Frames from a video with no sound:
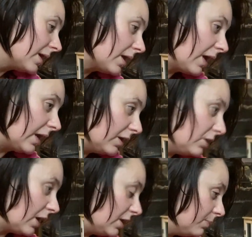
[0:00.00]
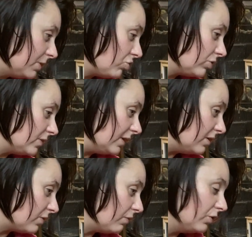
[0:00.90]
Can I? Can you be
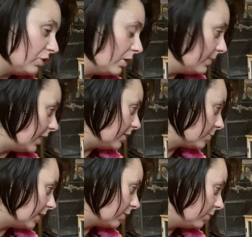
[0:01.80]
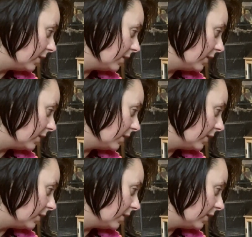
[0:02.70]
trusted for two minutes while I go and